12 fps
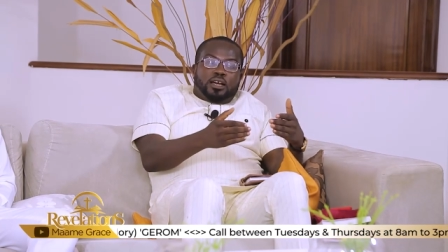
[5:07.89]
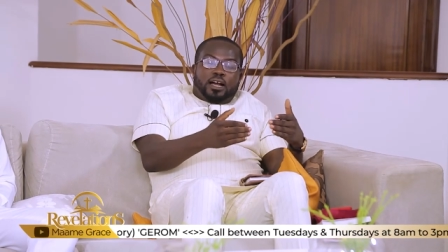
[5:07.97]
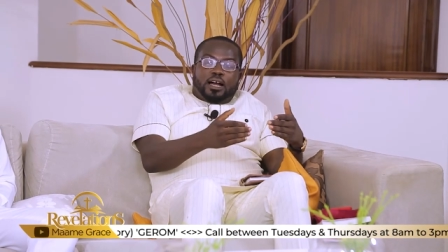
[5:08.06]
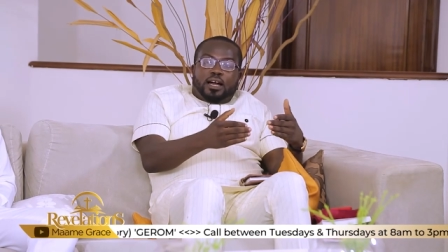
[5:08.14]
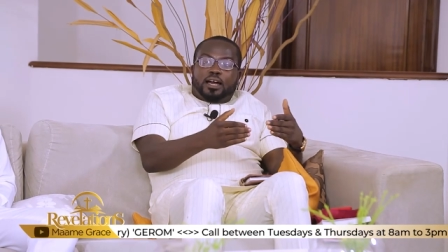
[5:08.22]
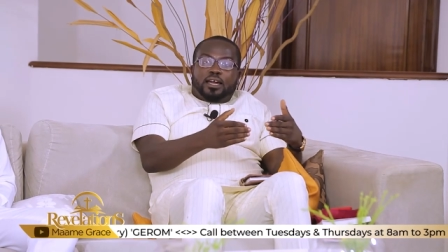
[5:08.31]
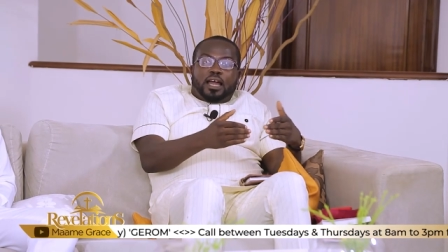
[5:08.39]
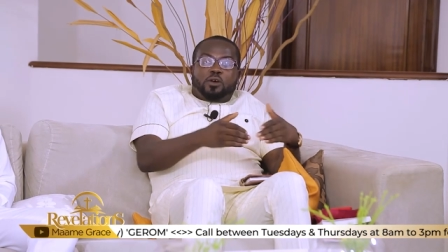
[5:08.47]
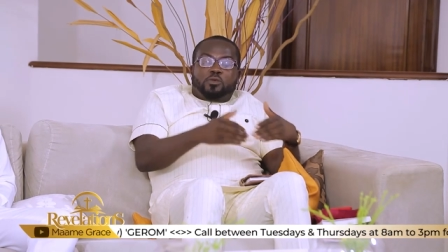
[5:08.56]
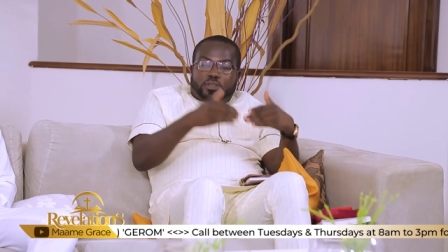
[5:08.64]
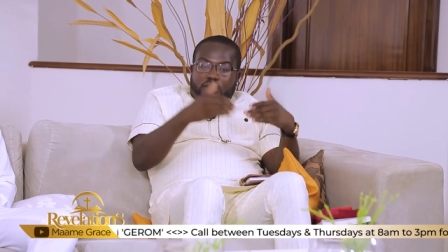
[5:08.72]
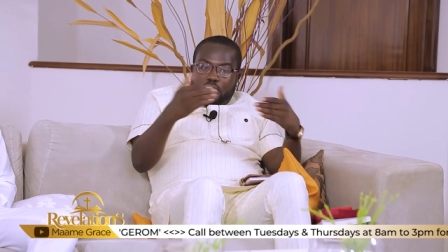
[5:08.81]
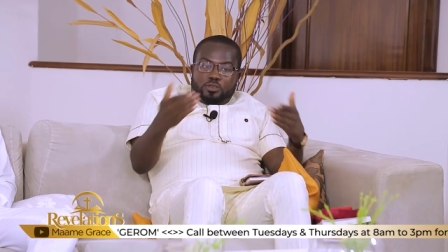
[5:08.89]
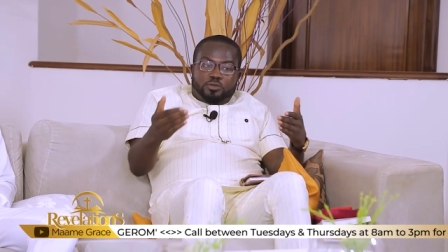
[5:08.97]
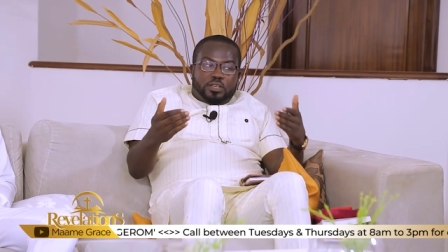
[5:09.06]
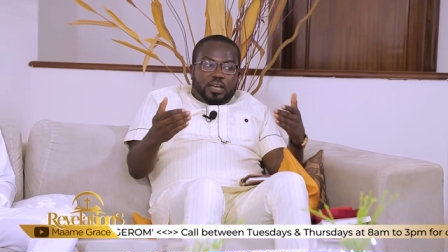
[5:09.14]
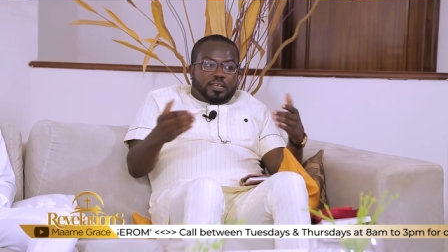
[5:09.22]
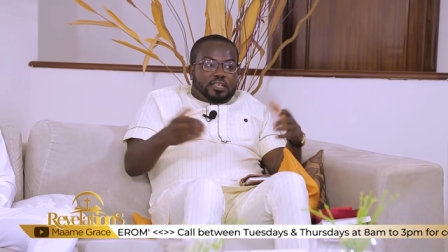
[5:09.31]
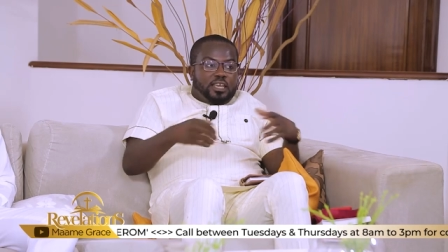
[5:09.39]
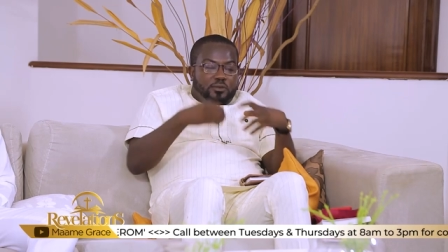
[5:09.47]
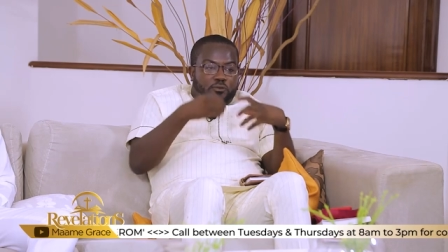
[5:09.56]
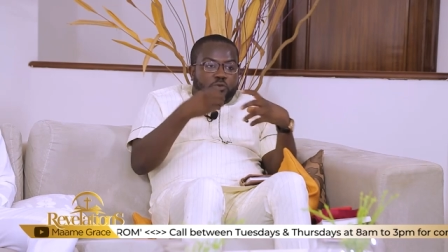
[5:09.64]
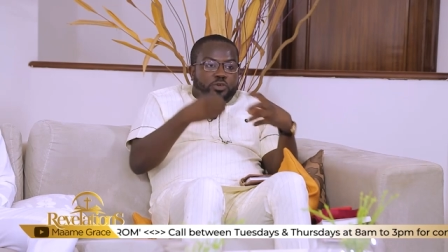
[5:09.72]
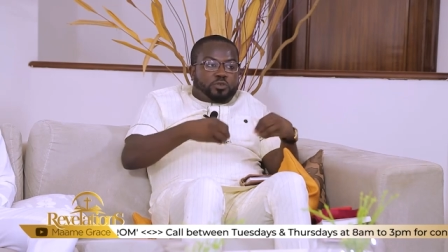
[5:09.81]
I, I will tell you that
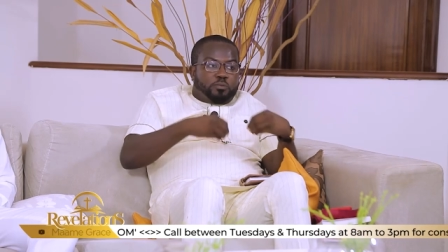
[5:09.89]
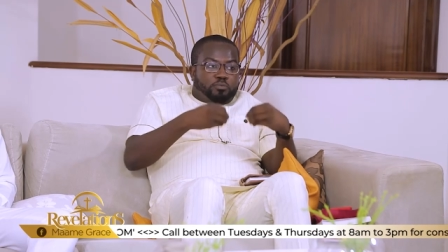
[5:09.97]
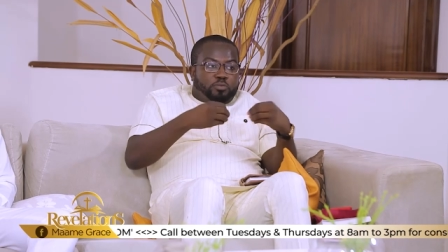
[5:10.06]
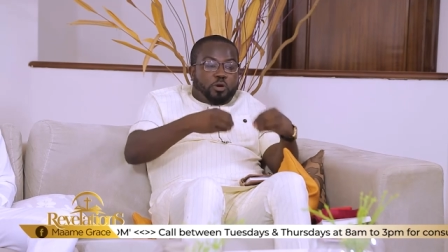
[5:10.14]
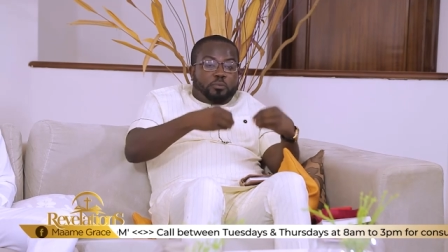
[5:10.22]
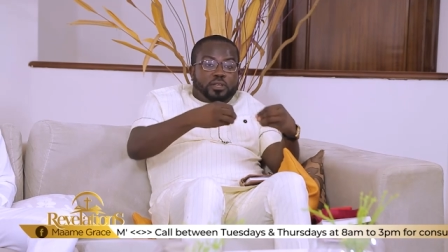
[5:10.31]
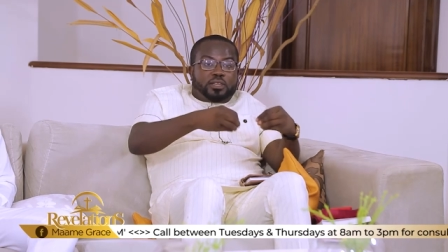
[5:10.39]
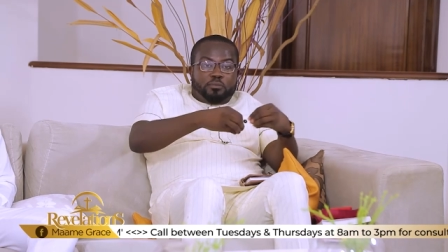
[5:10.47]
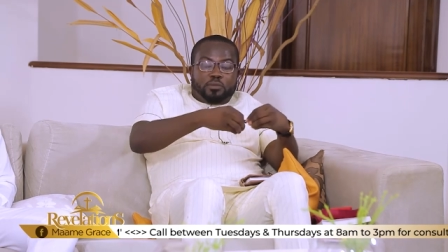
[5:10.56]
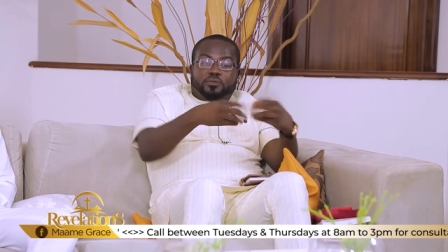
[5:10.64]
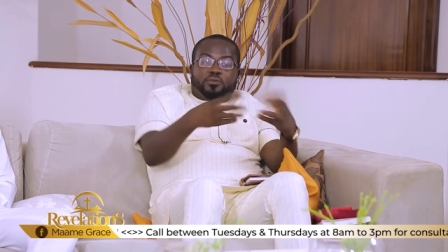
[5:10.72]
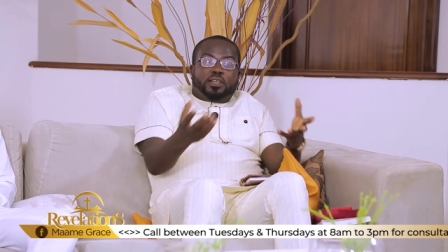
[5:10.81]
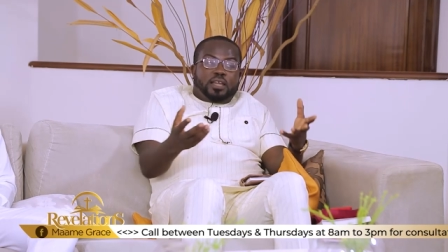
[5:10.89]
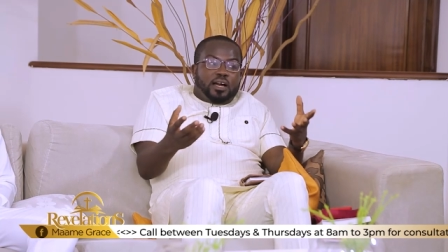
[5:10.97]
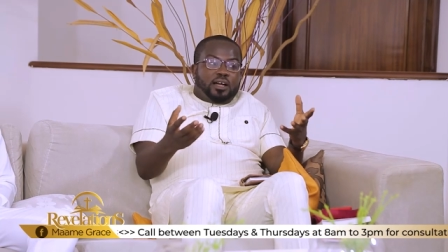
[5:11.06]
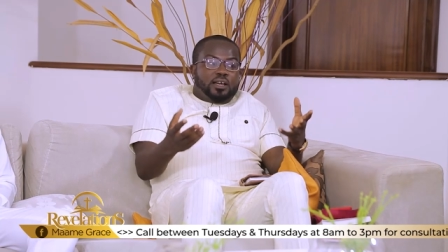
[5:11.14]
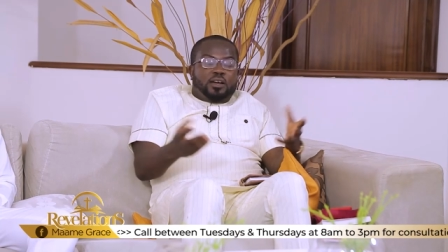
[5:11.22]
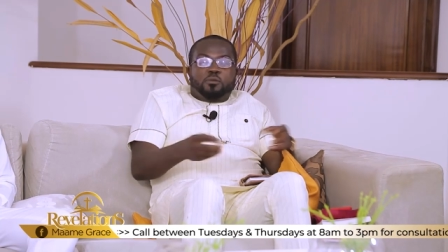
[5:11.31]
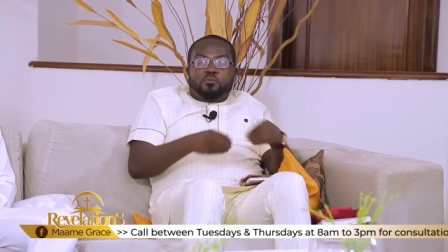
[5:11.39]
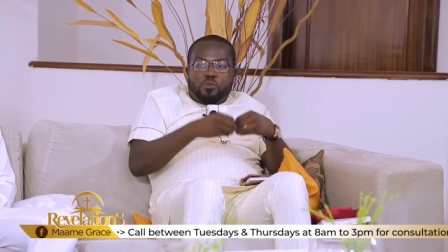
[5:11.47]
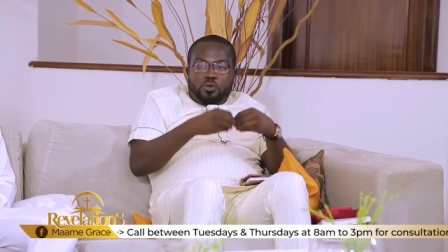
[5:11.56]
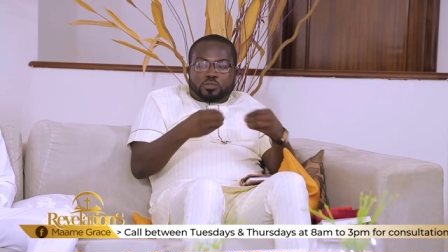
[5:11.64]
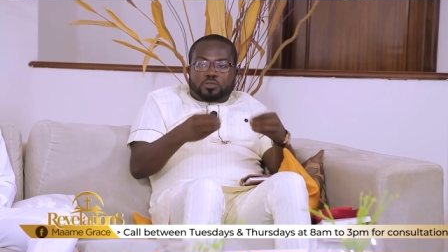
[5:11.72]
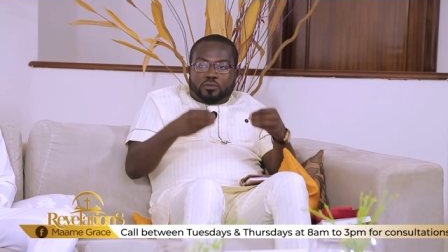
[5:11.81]
if we should probe it a bit further,
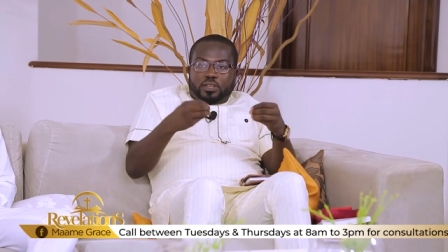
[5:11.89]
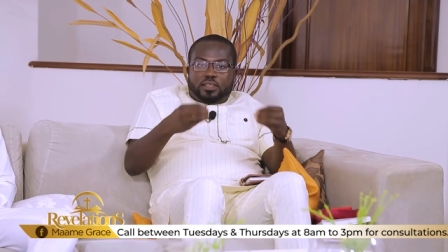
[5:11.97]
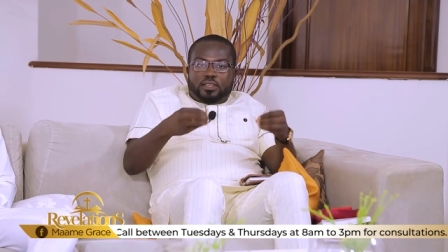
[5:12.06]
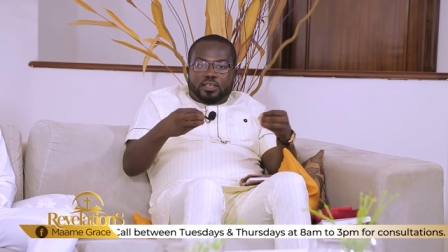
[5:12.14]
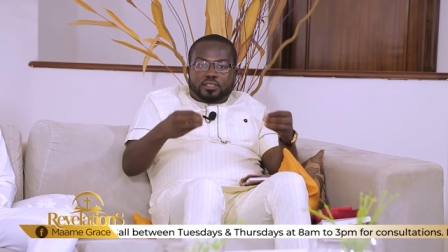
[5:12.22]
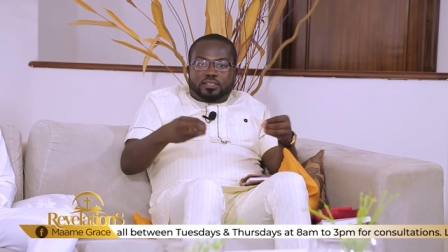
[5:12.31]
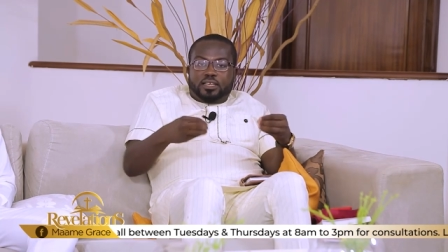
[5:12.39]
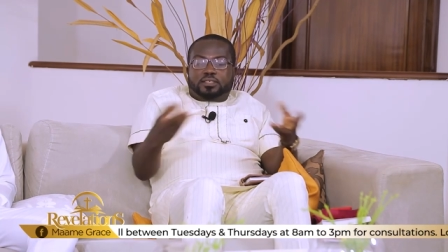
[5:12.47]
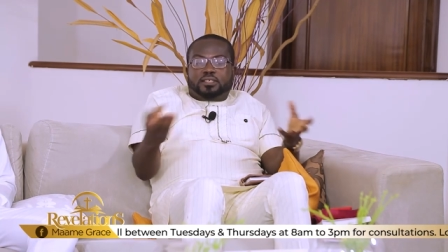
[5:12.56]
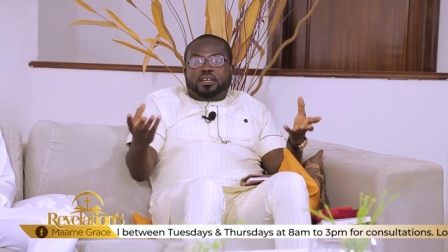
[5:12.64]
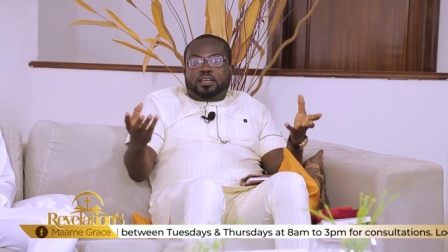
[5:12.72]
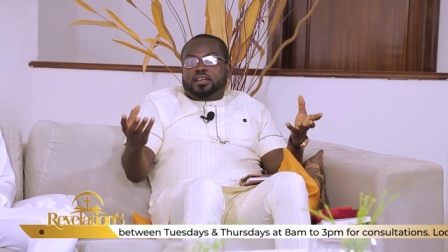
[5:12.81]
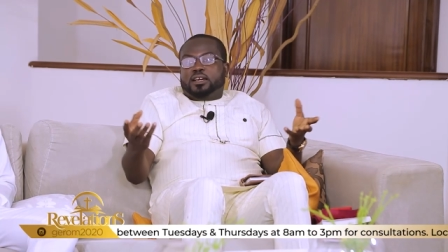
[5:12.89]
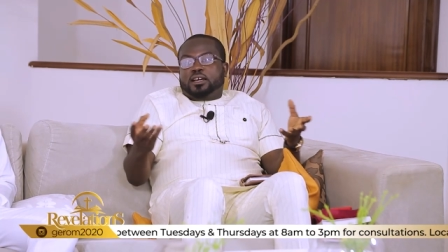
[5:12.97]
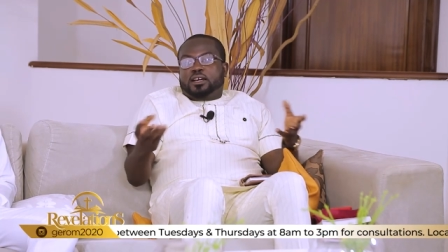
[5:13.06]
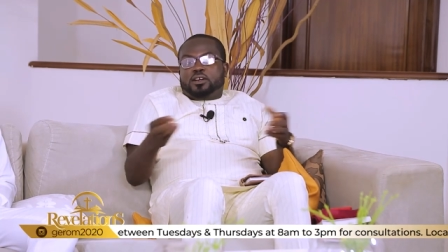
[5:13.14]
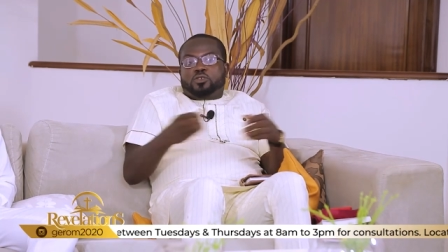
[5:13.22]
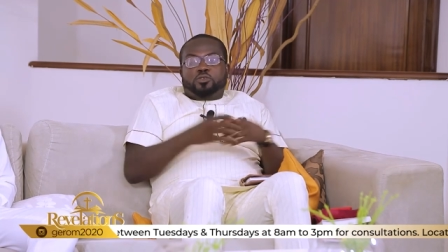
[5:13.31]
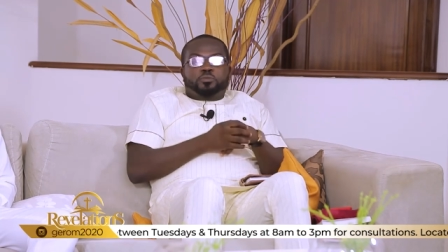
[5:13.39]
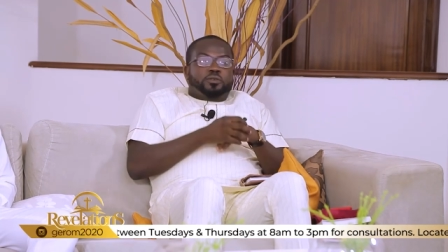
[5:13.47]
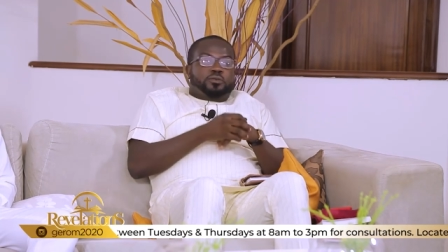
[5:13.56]
most of the things they say could be